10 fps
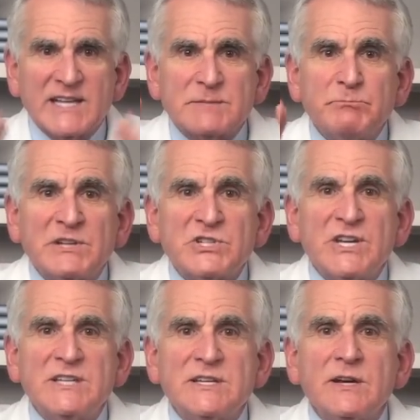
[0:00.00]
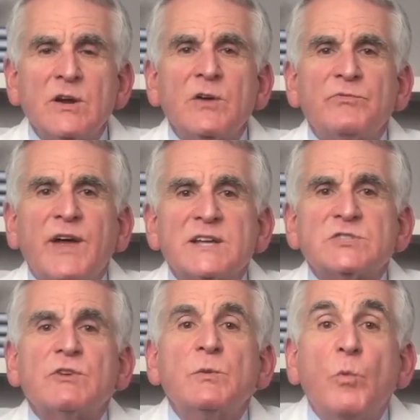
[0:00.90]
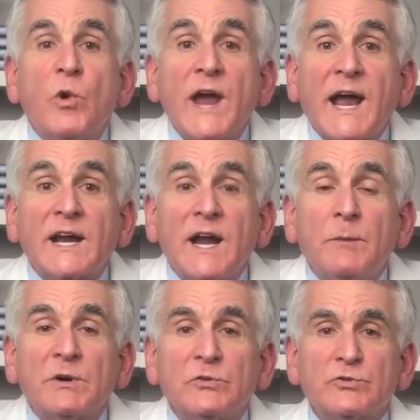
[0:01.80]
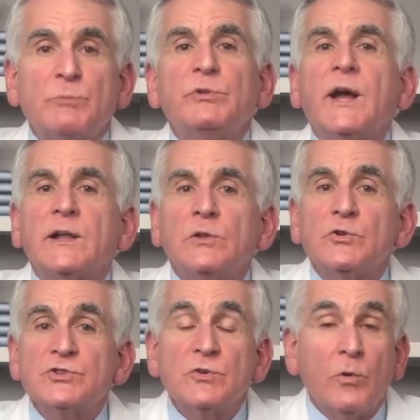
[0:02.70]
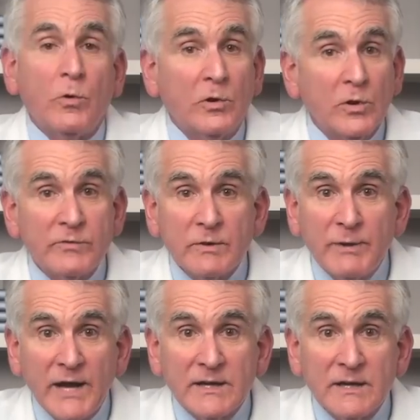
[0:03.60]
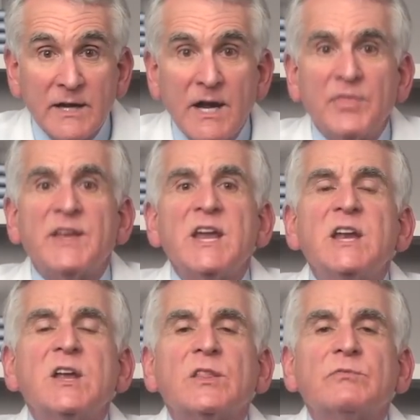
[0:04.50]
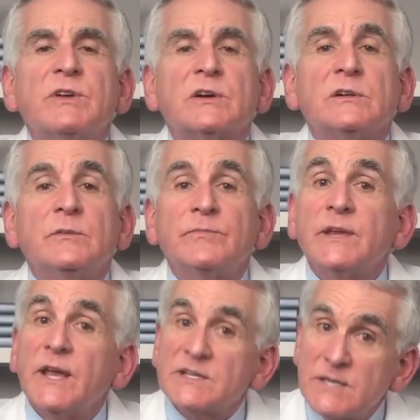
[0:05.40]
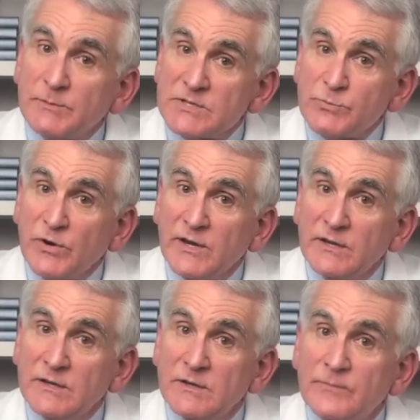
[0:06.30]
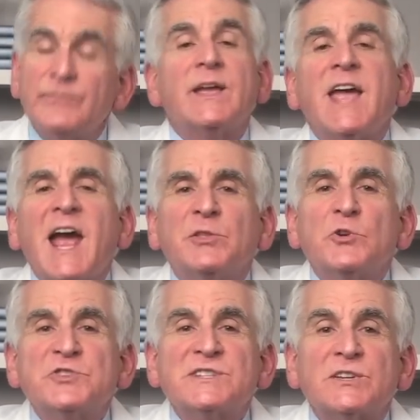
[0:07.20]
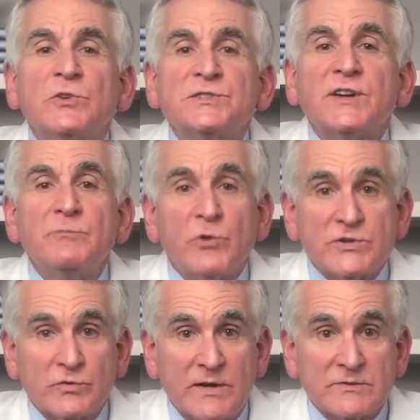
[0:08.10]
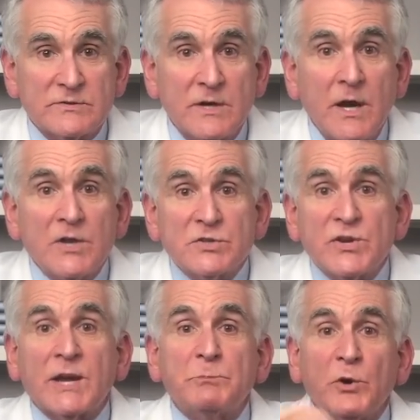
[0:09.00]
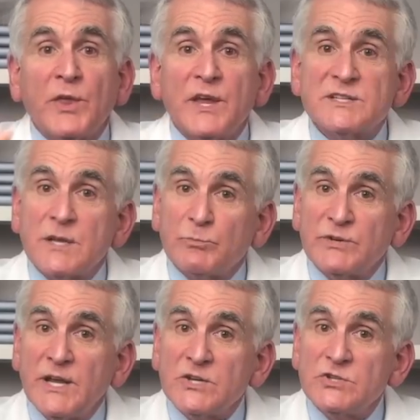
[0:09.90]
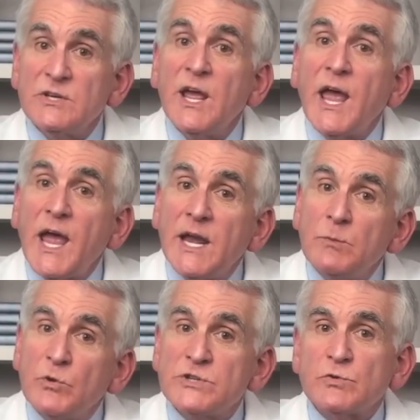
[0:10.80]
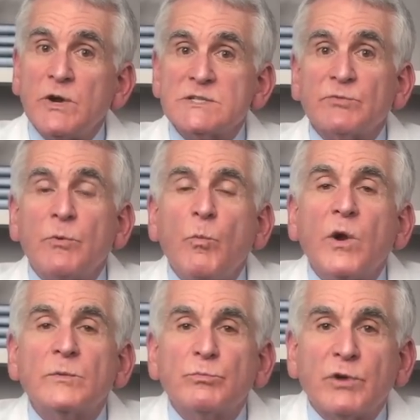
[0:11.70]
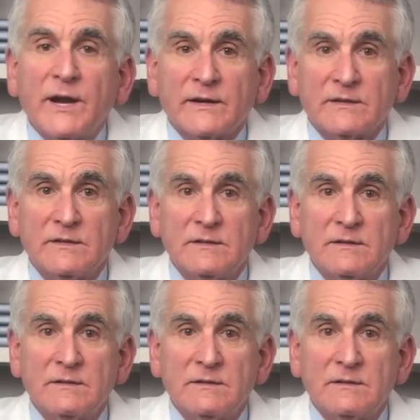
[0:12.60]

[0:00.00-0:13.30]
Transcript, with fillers: It's much easier, faster, and more economical to apply a lotion all over your body than any other vehicle, except a spray. And lotions can also have moisturizers, so you get both sun protection and a moisturizer from one product.